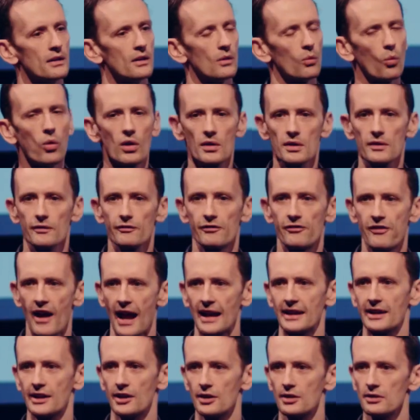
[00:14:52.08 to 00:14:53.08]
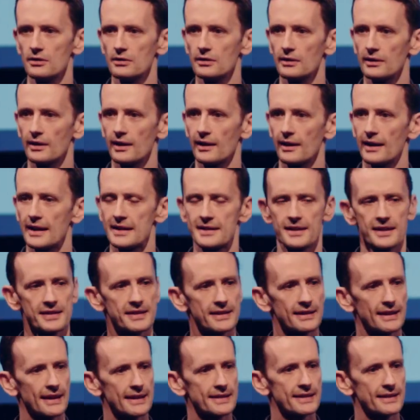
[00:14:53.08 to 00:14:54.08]
What value is the
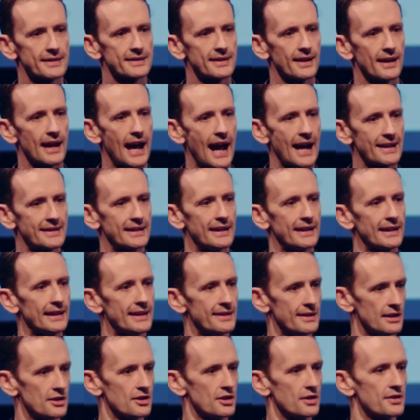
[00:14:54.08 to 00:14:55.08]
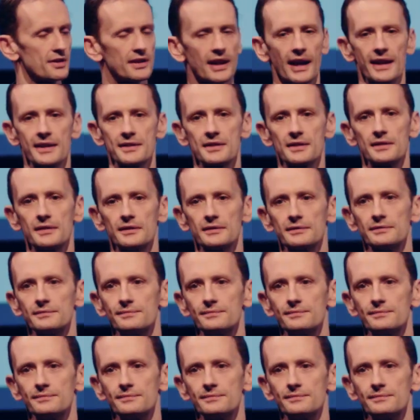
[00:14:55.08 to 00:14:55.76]
solicitor adding in this use case?